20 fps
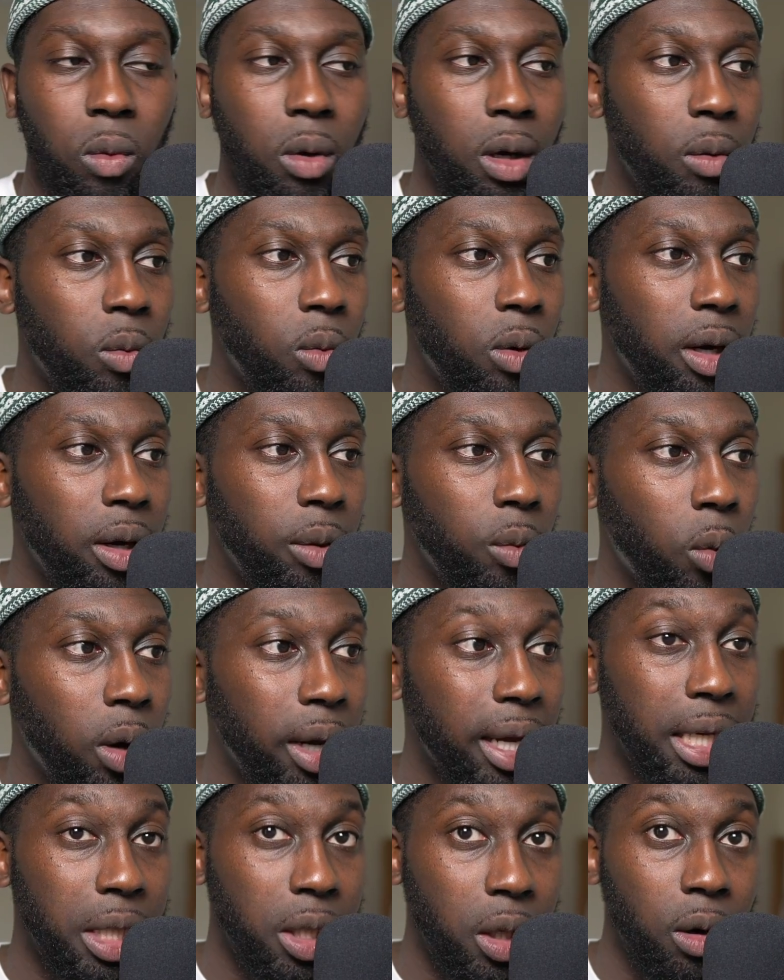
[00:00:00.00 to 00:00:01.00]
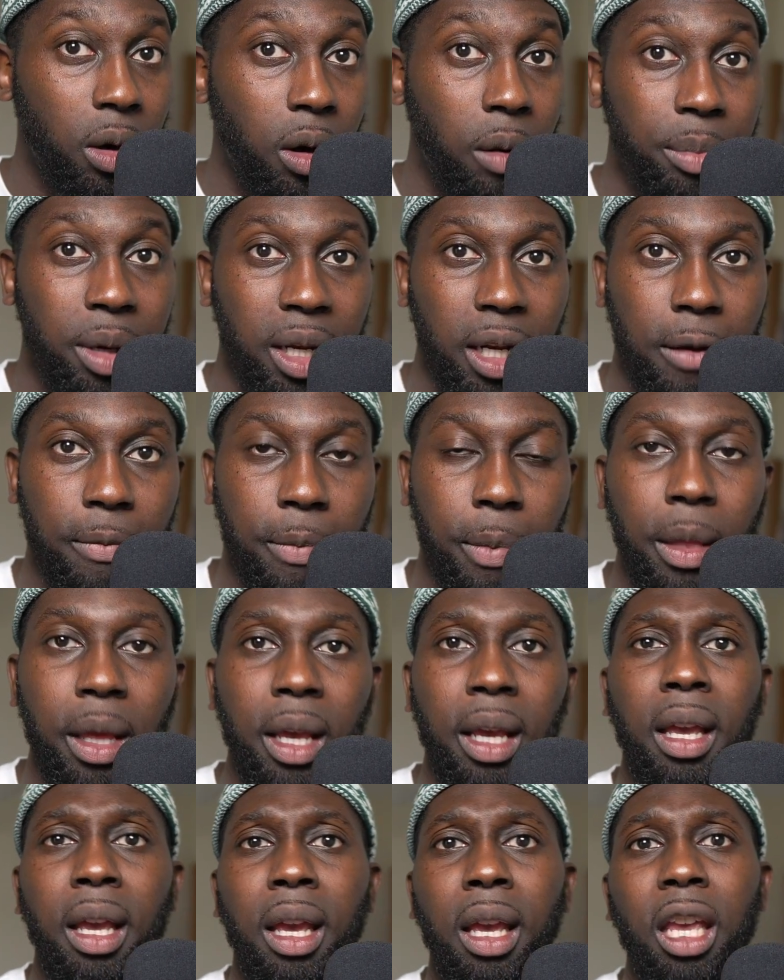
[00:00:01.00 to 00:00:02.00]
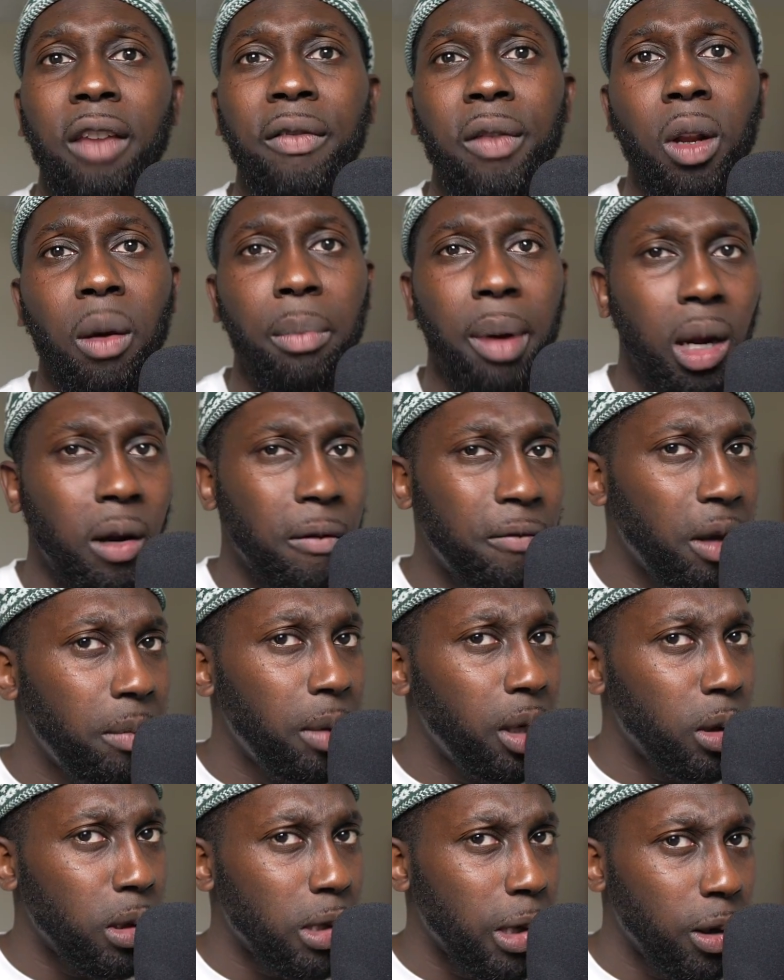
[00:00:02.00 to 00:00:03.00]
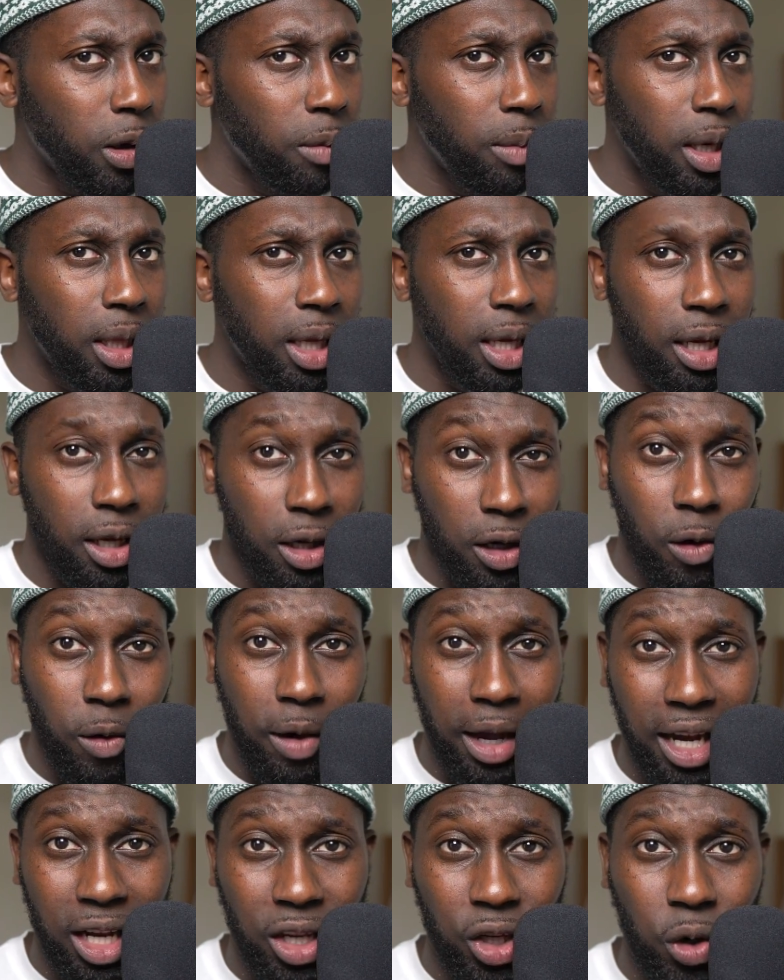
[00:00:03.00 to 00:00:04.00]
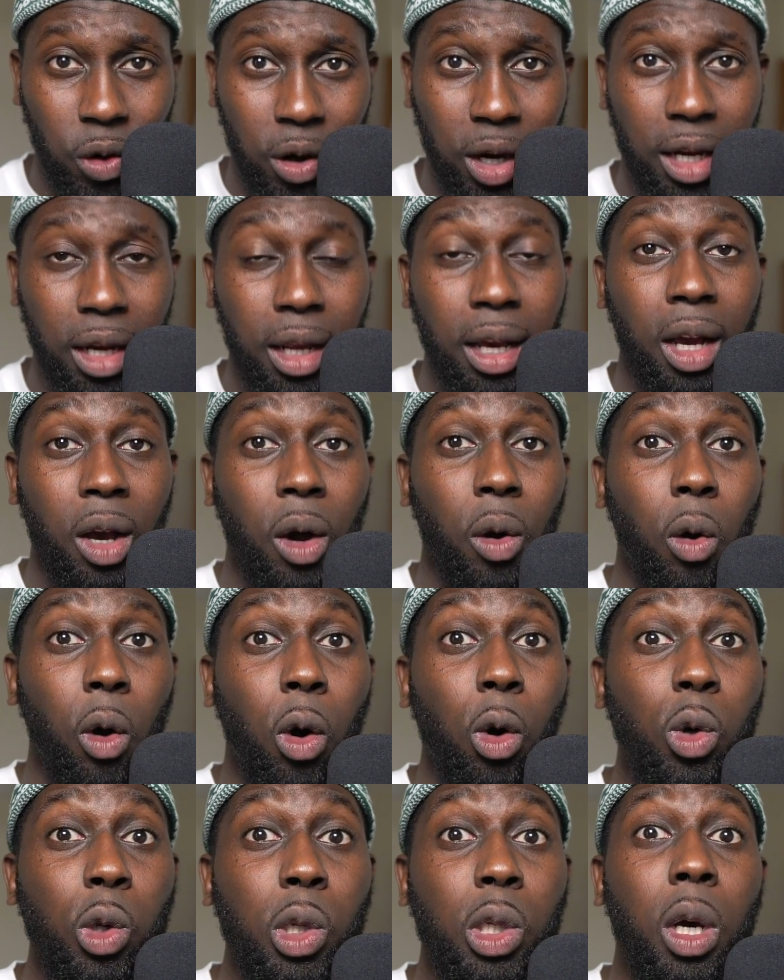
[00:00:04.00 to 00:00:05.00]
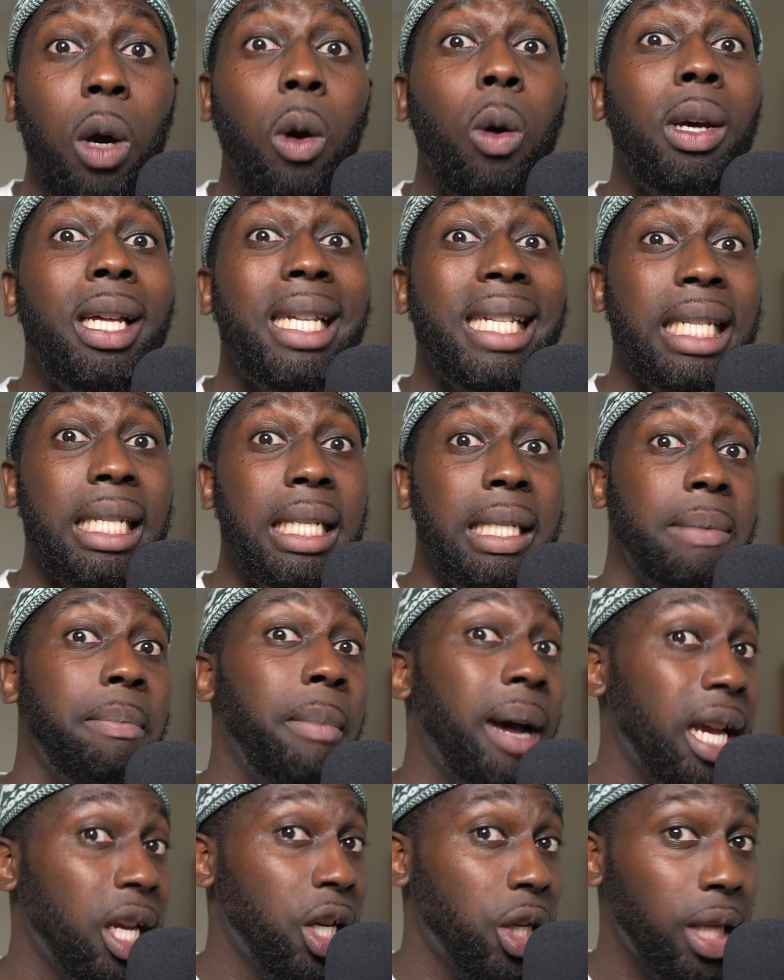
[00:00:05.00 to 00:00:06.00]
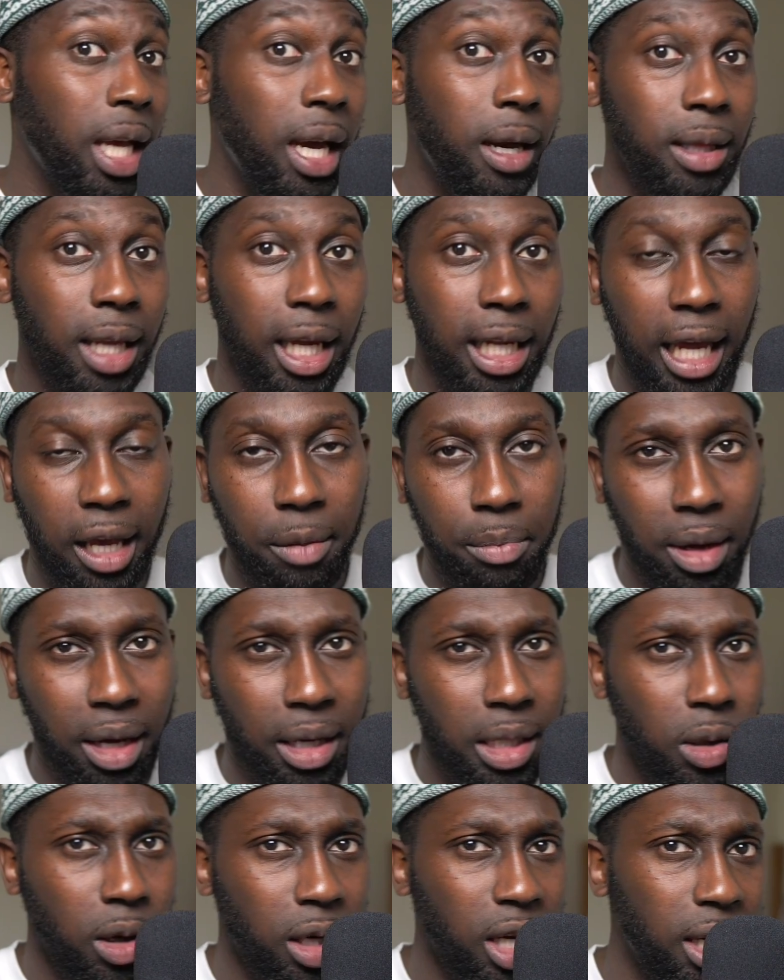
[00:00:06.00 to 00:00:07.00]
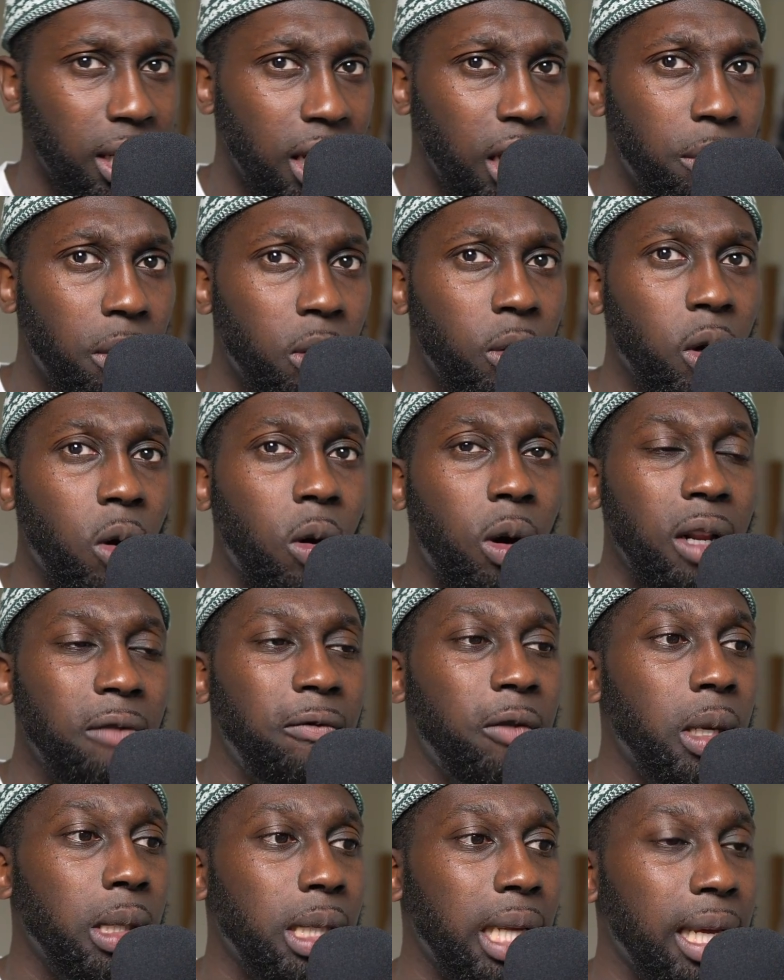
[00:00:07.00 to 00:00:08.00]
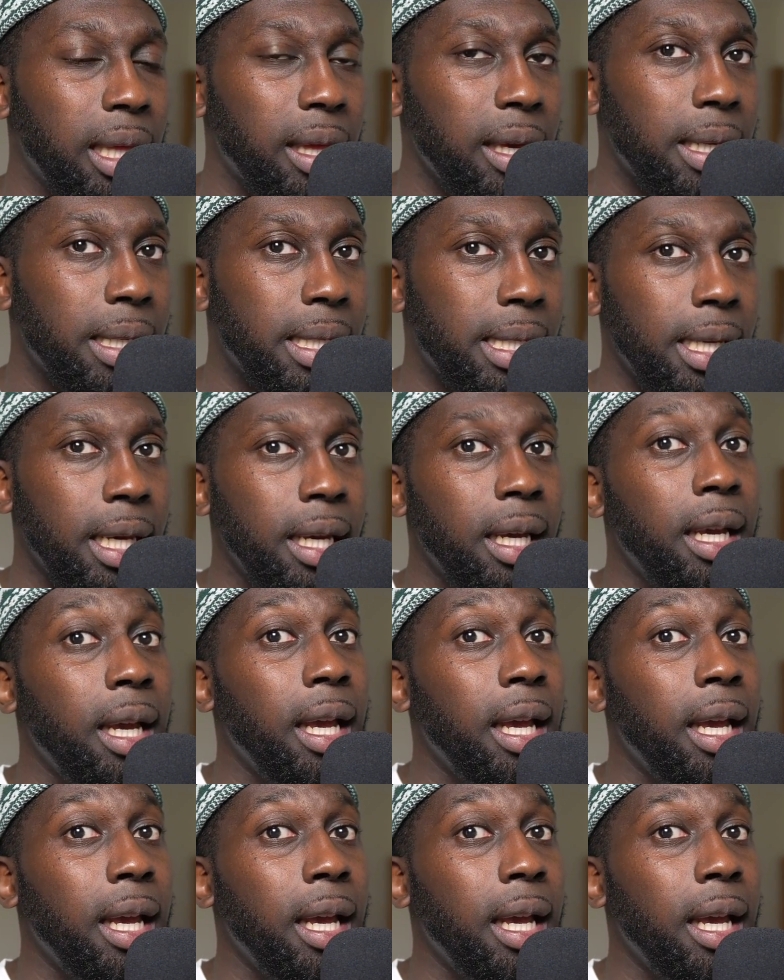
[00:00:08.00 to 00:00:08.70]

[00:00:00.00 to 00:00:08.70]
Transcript: what, what, what is your opinion? If you're not part of the Amigos Code community, go ahead and join. Also, smash down that like button so I can keep on recording videos like this.